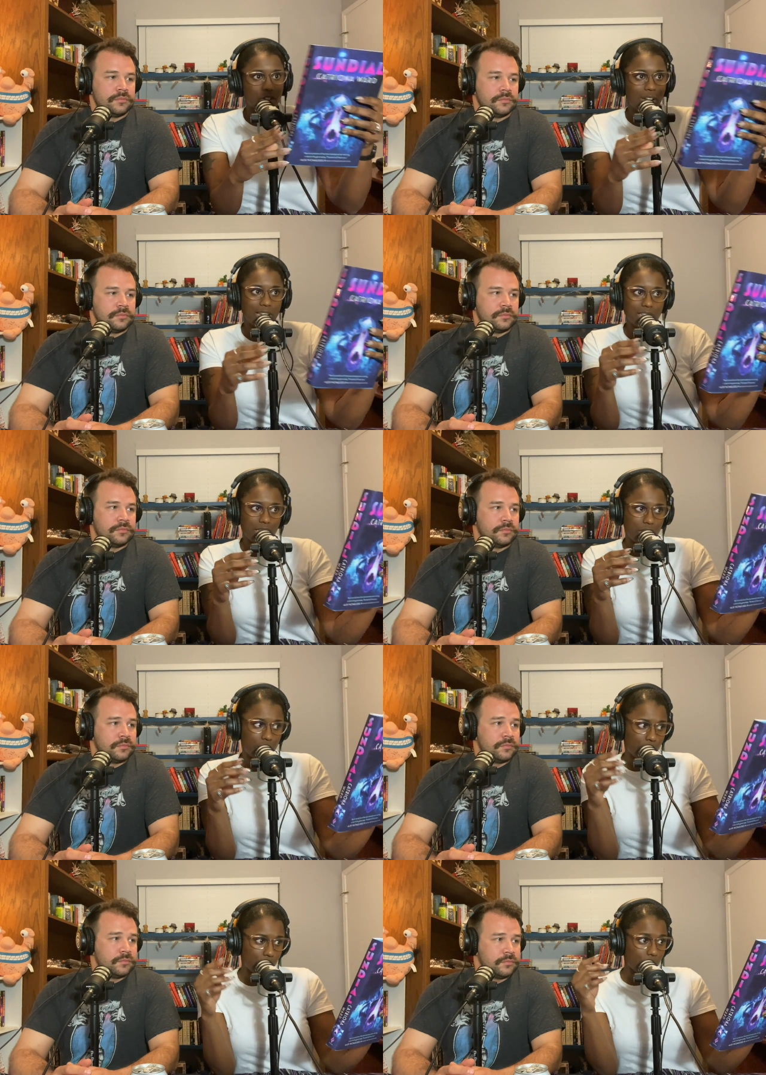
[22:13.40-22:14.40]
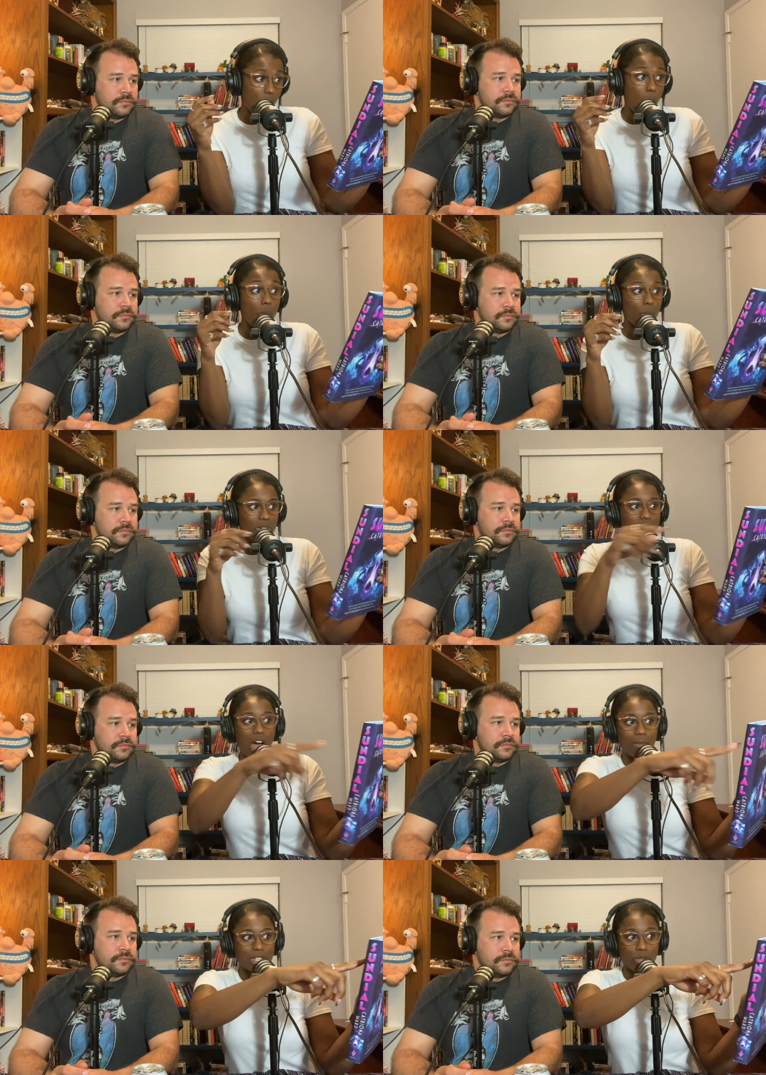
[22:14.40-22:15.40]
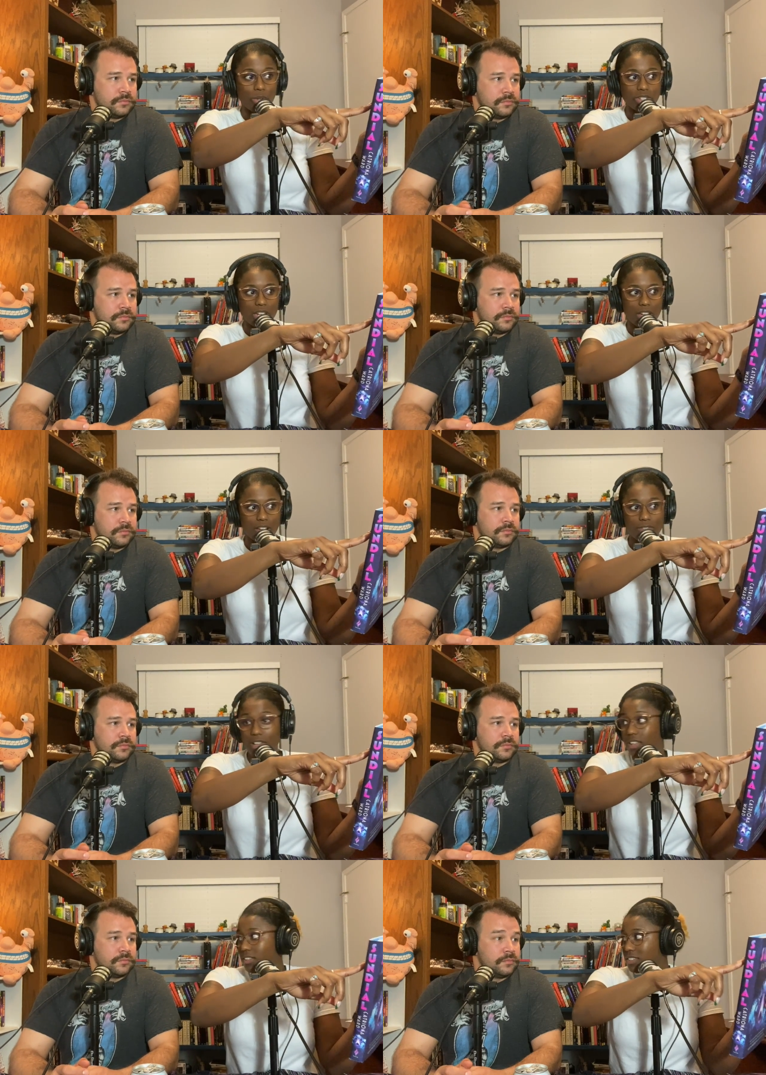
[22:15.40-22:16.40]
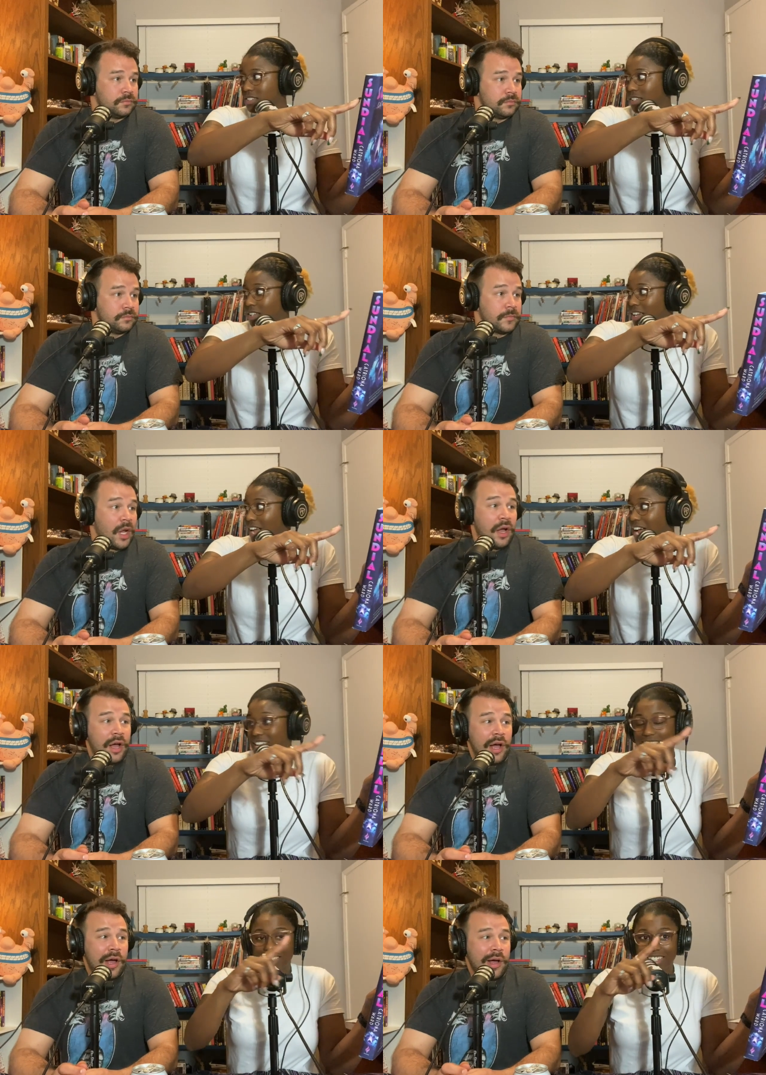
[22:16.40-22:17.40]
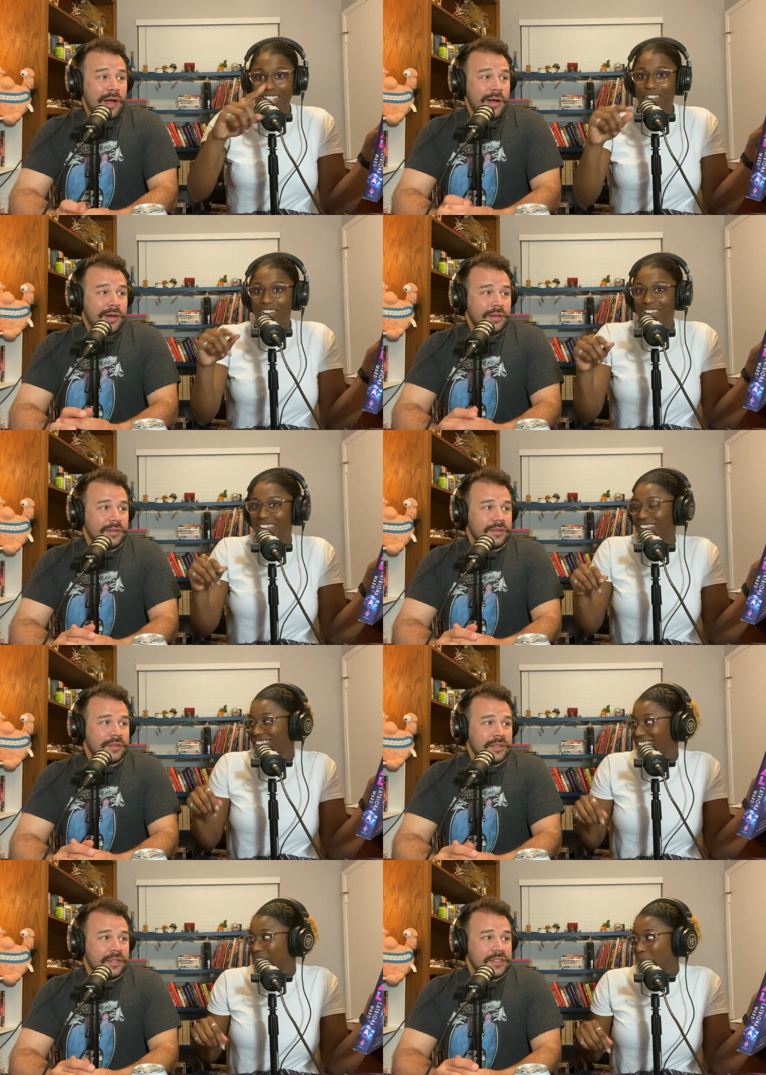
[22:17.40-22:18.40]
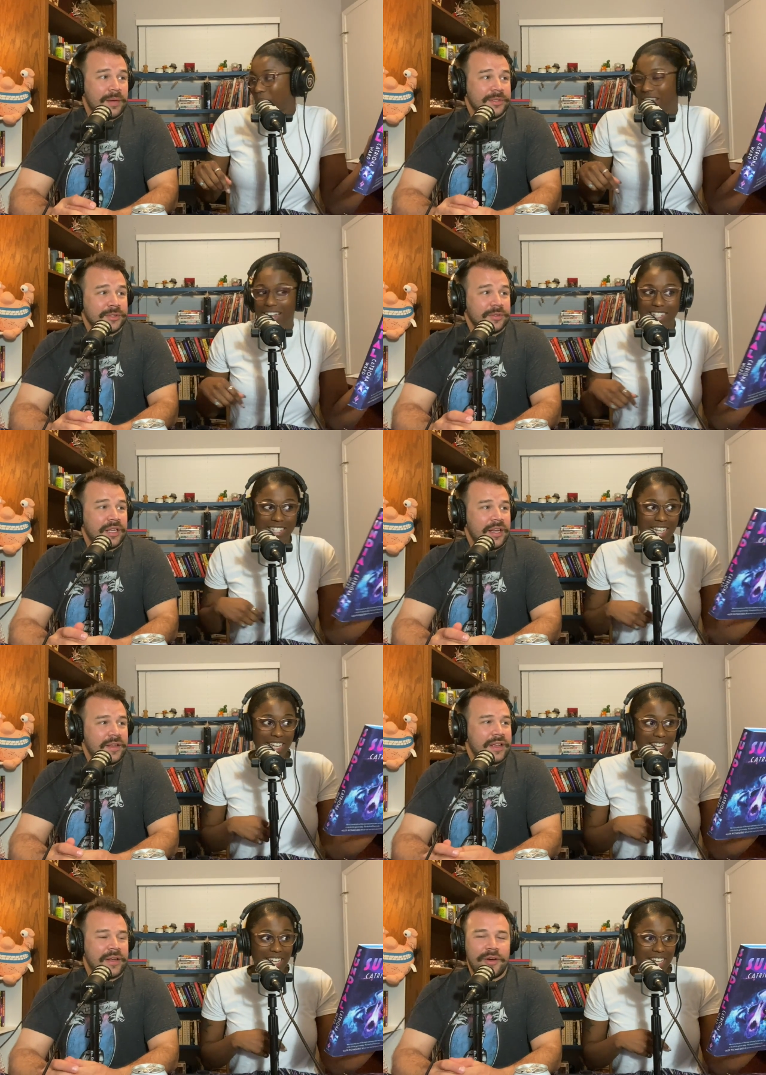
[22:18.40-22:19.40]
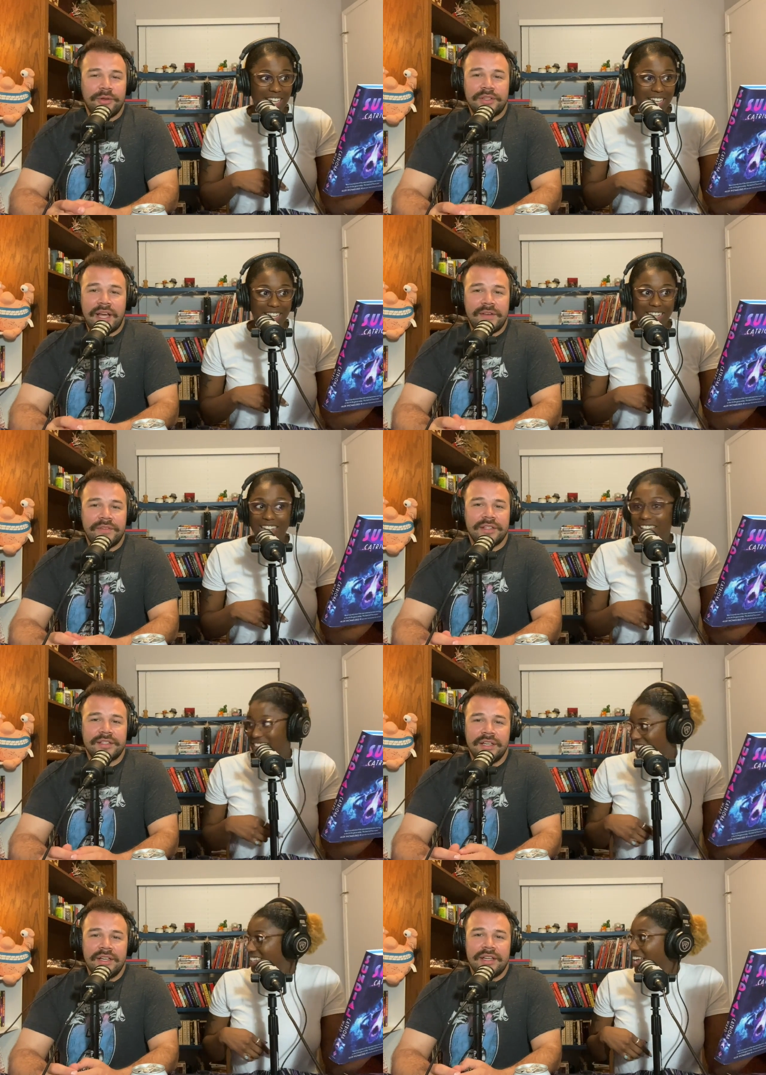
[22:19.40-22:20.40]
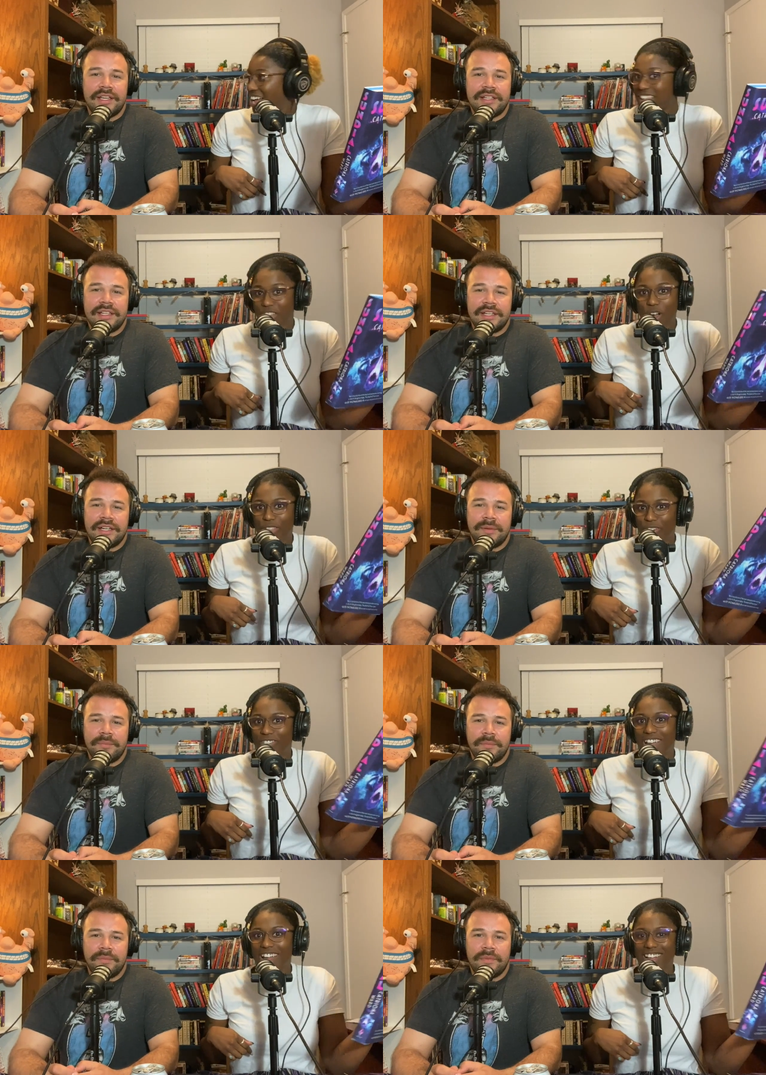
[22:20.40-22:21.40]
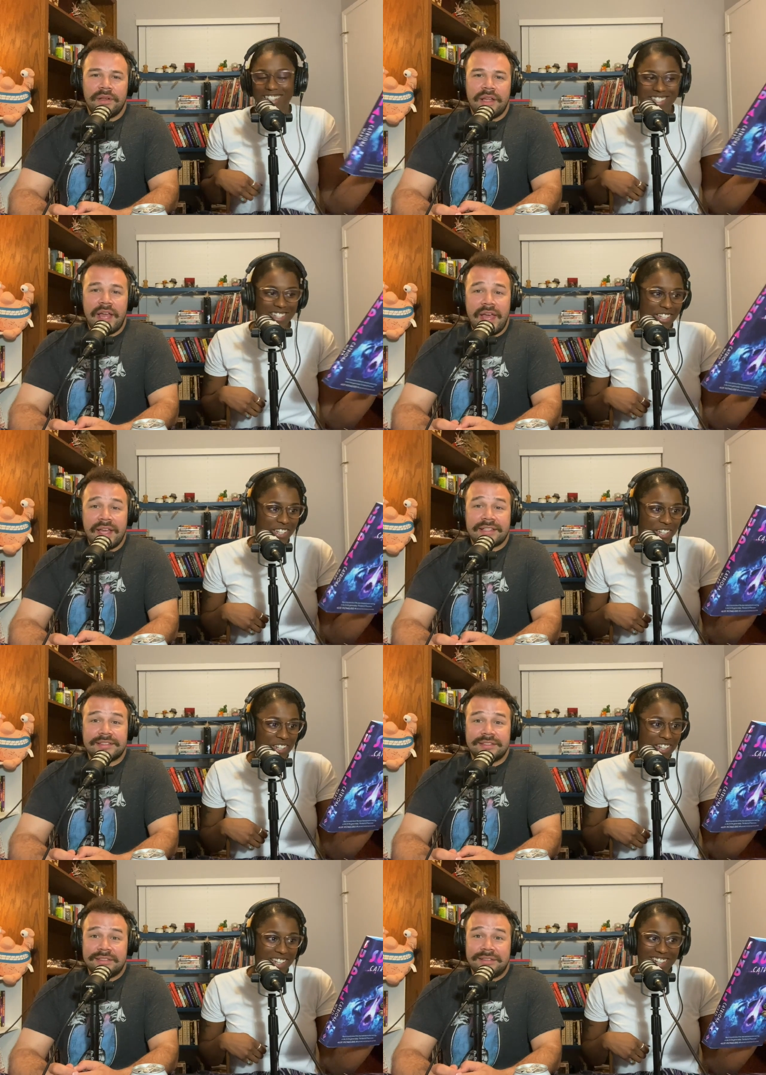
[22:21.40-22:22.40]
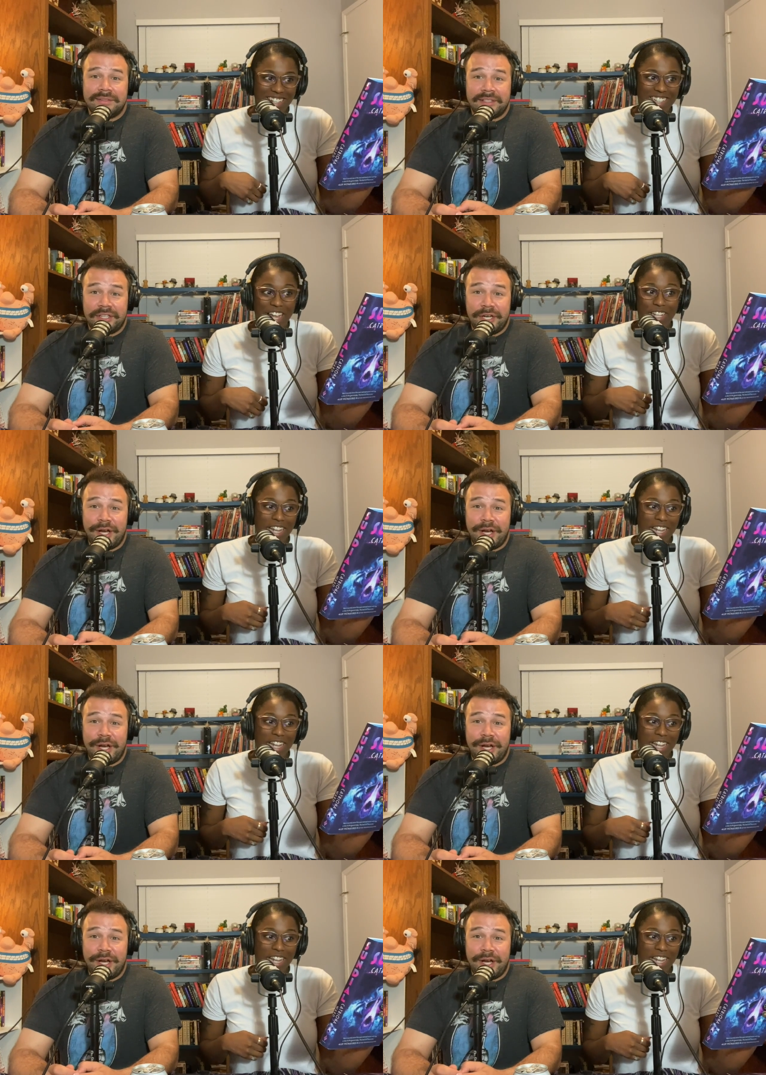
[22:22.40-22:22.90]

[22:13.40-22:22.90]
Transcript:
Speaker 1: trying to see who. Oh, Thomas Old Hvelt
Speaker 2: has oh! given it praise. Thomas Old, yeah, Old Heideveld.
Speaker 1: Yeah, the did, author um, of Hex. Hex. Oh my that god. That